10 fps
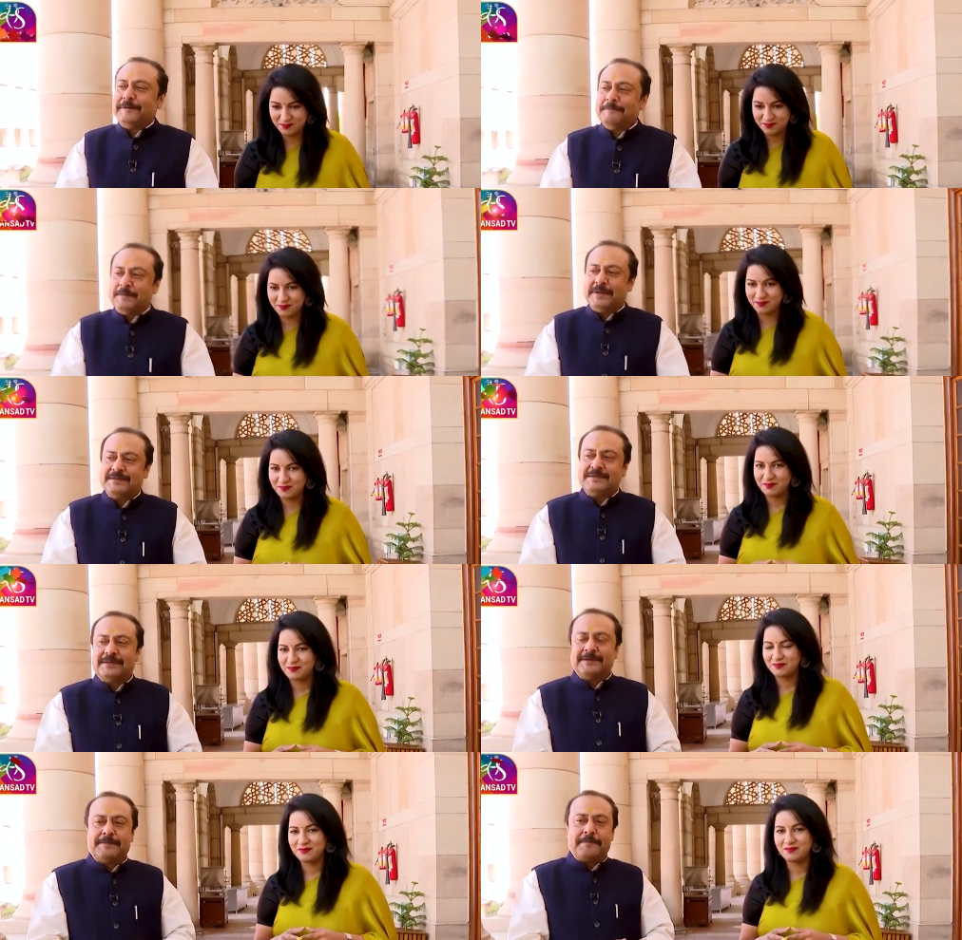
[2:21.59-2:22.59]
Speaker 1: But
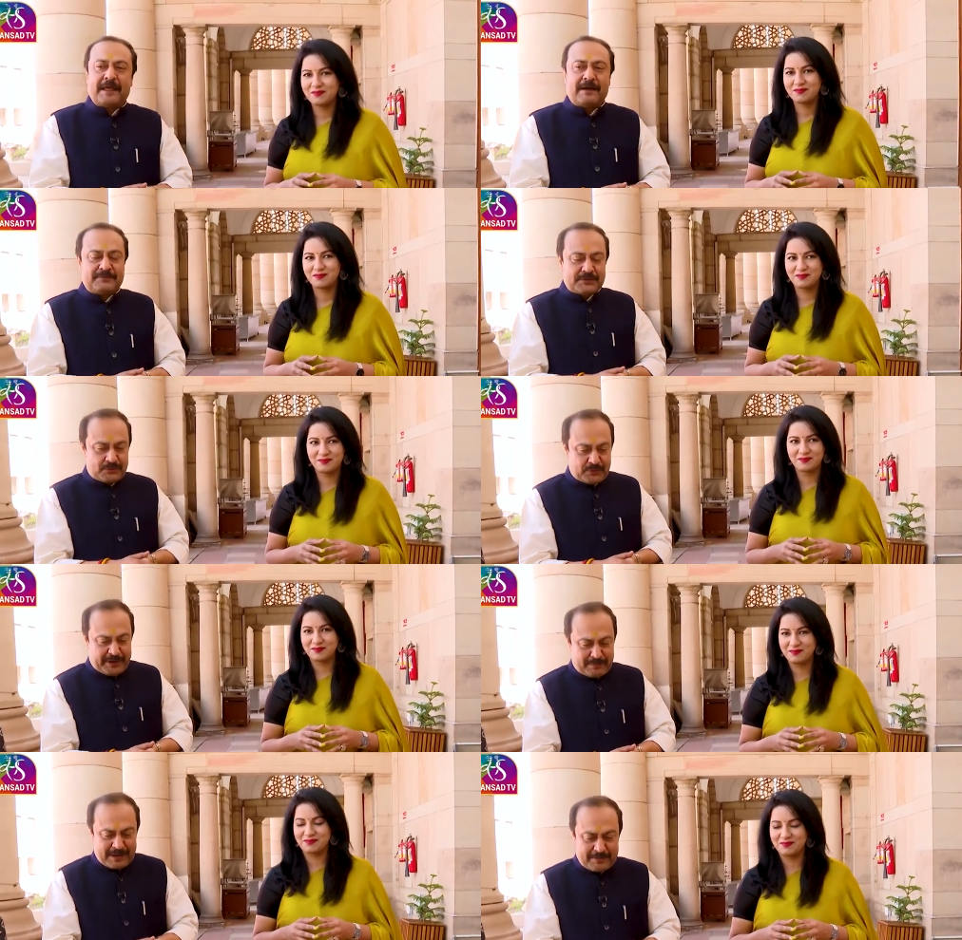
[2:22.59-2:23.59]
um, after
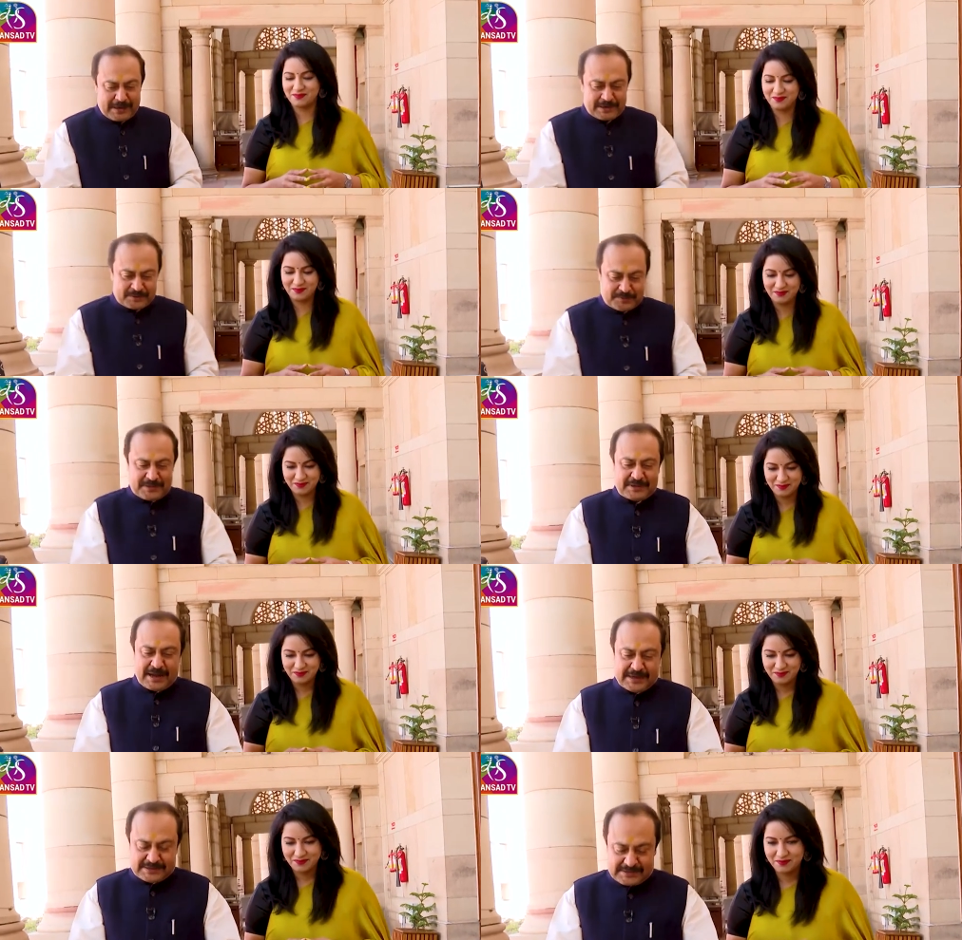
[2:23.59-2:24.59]
doing my management,
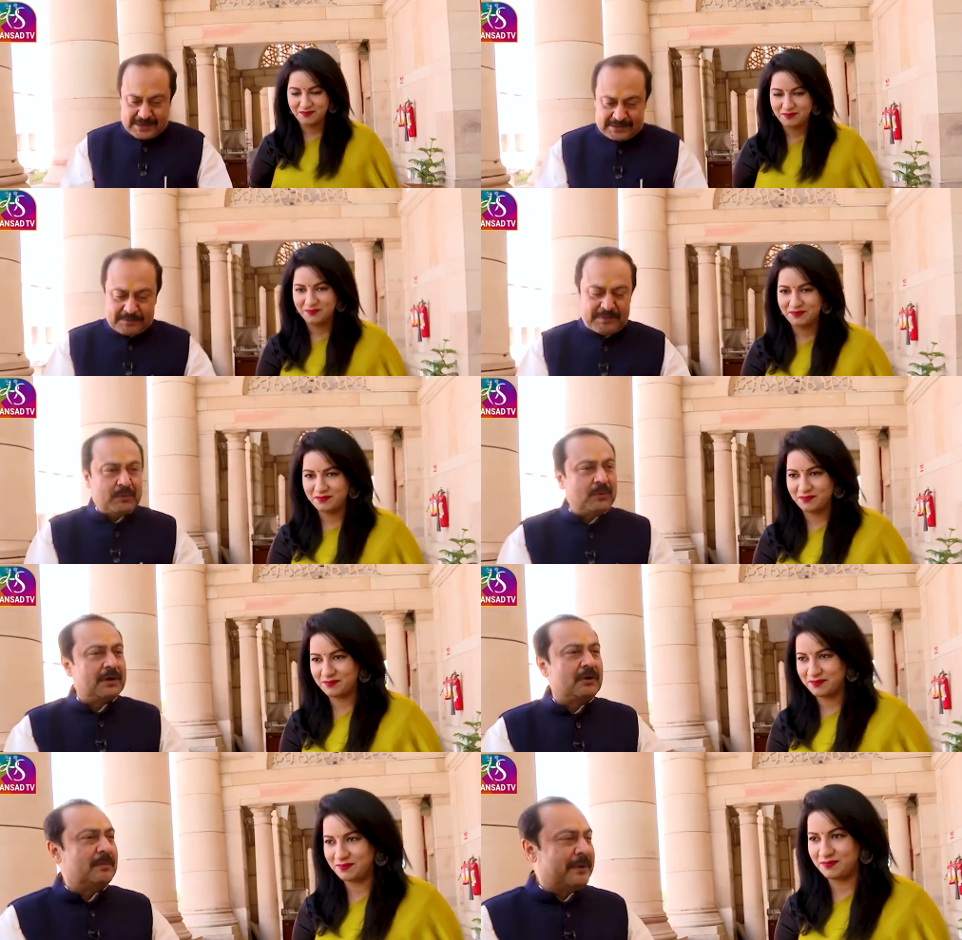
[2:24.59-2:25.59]
I started my
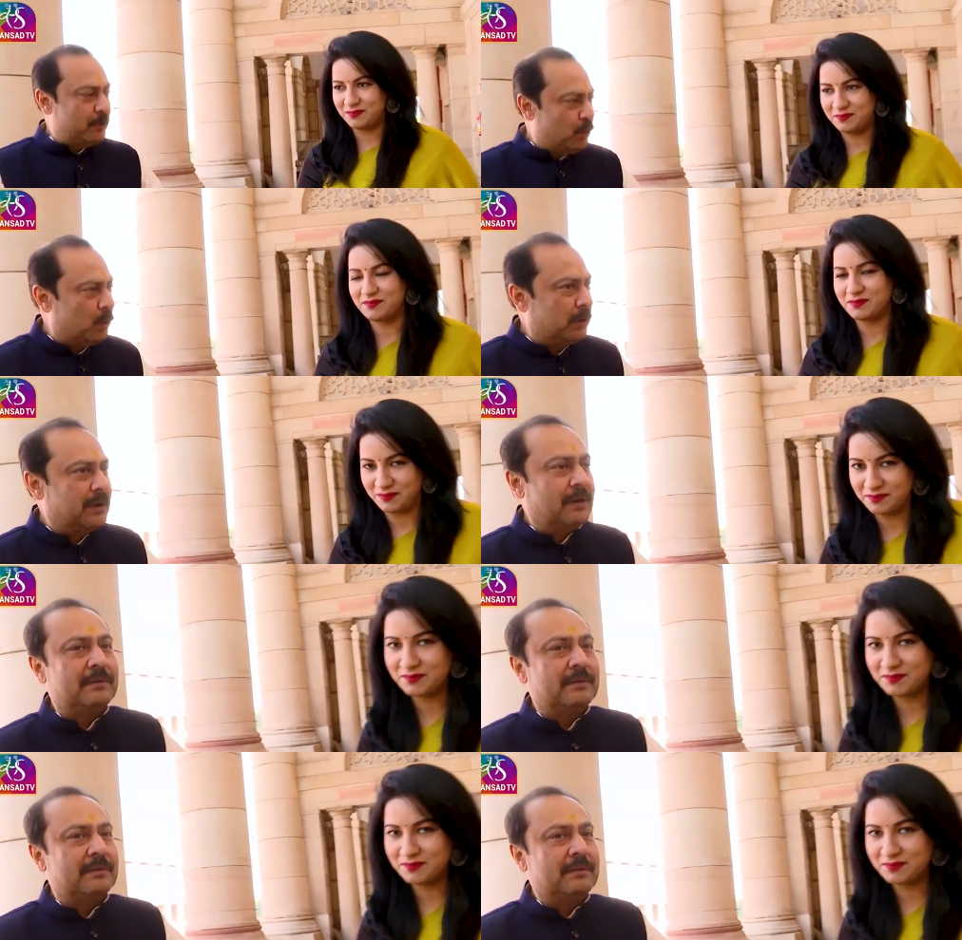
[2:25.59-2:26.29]
work on my own